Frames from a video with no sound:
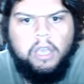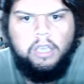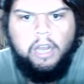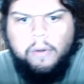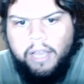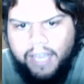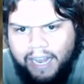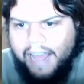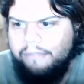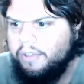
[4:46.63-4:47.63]
You know, like
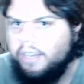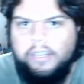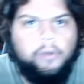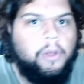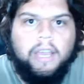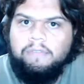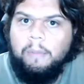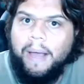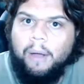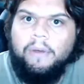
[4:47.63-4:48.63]
11. You only have to
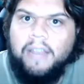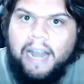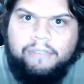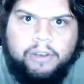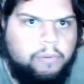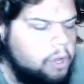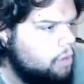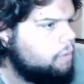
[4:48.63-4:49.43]
battle with 11.